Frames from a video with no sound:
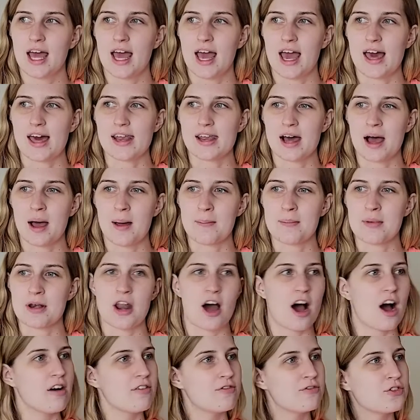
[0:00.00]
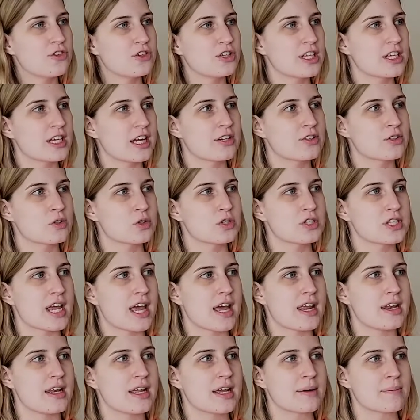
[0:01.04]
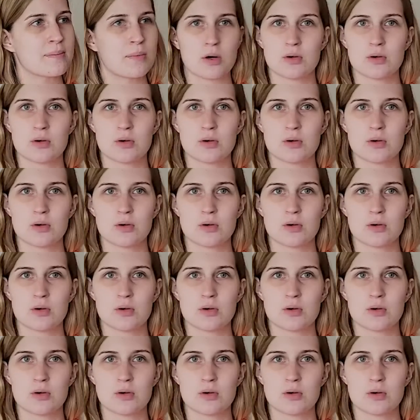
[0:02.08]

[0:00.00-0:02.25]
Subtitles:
and I'm not fully understanding